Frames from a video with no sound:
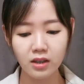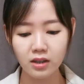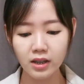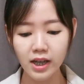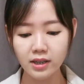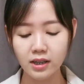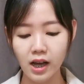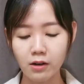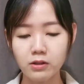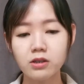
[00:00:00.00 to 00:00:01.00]
next, I
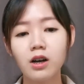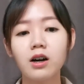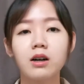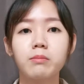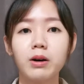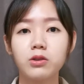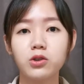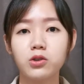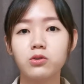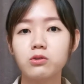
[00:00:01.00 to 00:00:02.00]
will talk about
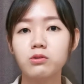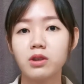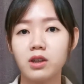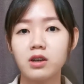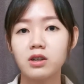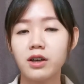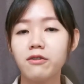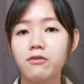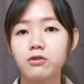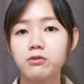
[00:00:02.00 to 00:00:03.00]
two theories
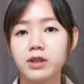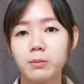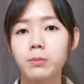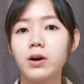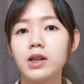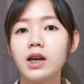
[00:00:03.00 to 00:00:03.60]
to support